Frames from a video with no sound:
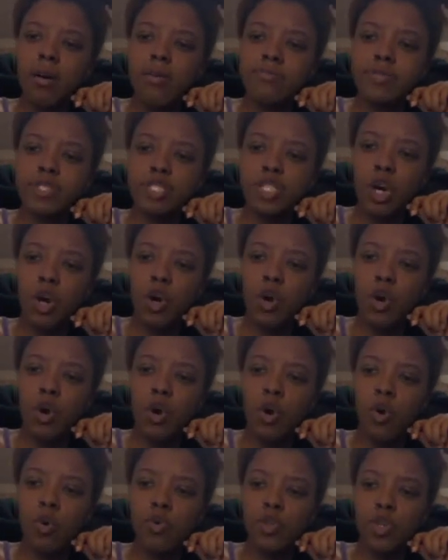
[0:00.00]

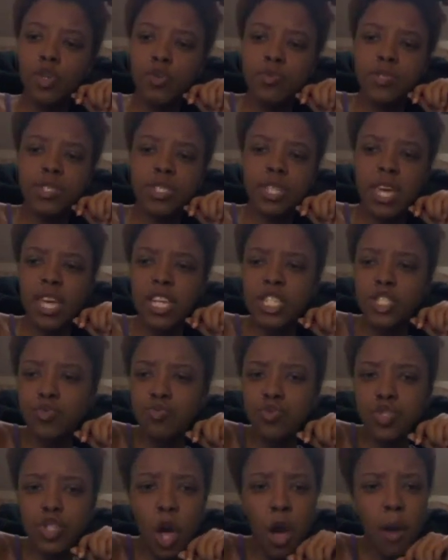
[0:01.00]
so you said
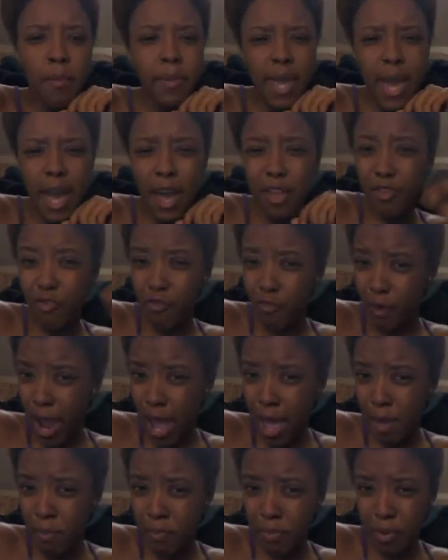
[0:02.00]
you taught me how to
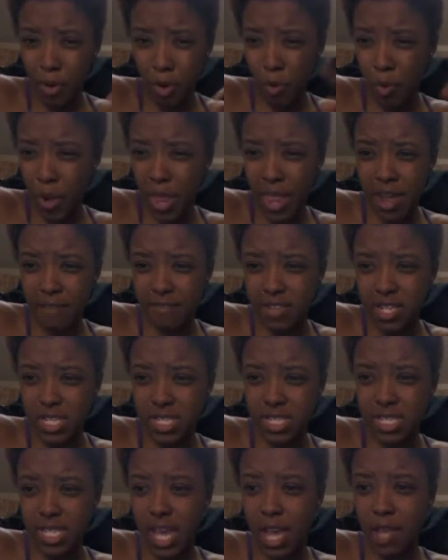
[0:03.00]
rap or whatever,
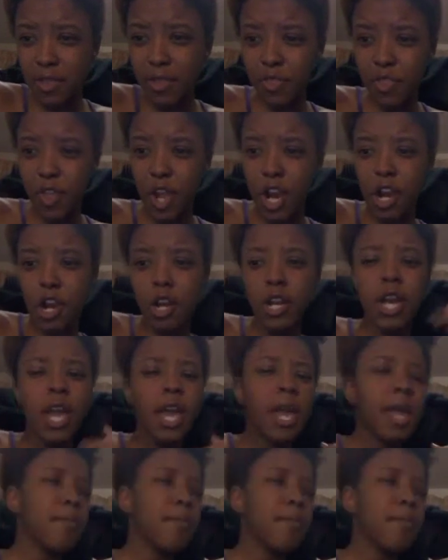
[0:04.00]
this, that, and the third.